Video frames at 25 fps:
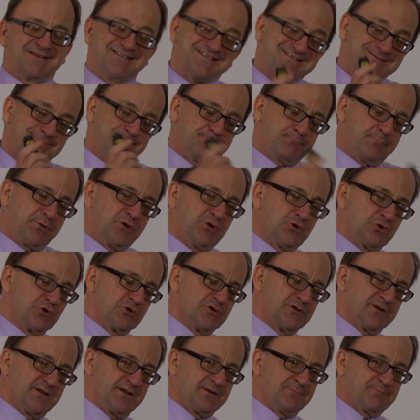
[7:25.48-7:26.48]
isn't
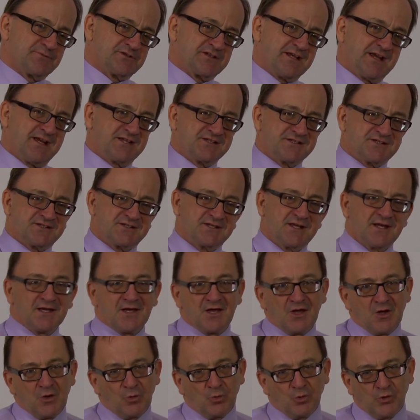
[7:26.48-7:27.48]
pure I P S A S.
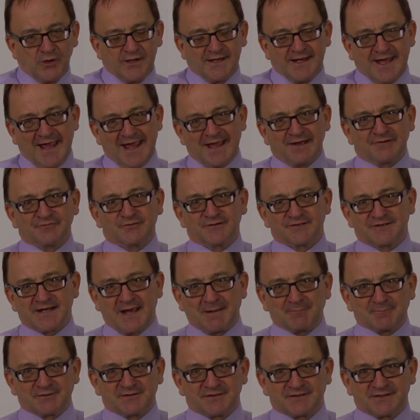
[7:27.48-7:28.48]
We have
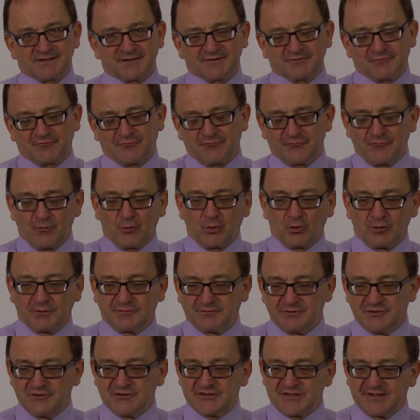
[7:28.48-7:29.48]
adapted it for
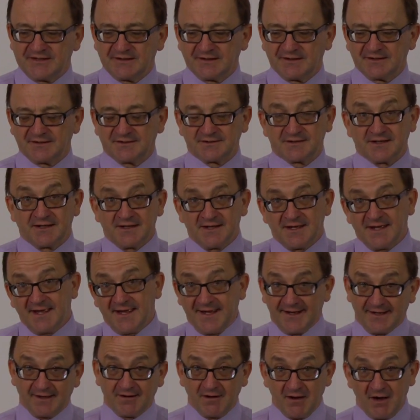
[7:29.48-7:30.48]
New Zealand
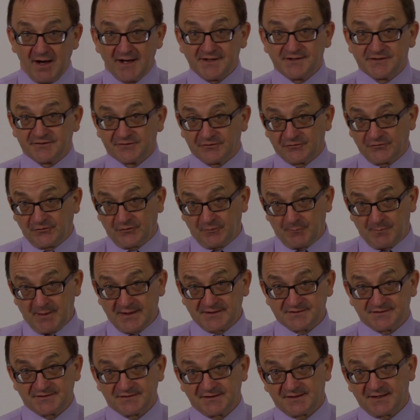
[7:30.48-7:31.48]
in light of
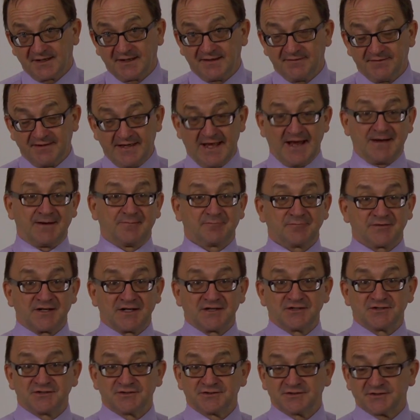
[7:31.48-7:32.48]
basically the
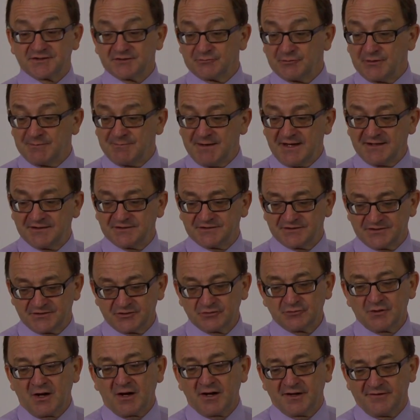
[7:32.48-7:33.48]
adaptations that we made
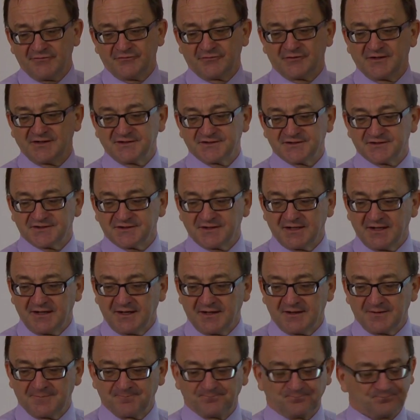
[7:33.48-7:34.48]
to I F R S.
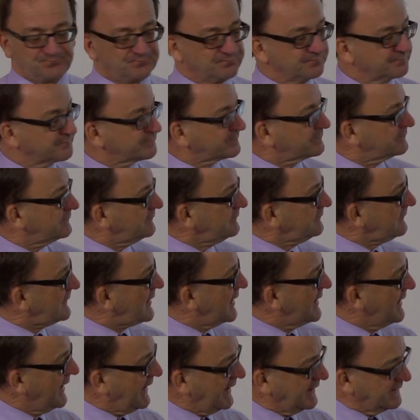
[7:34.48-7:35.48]
Um,
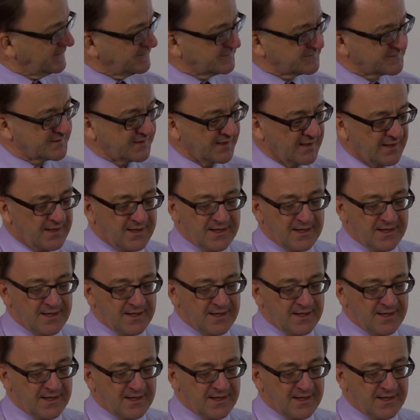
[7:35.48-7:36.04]
and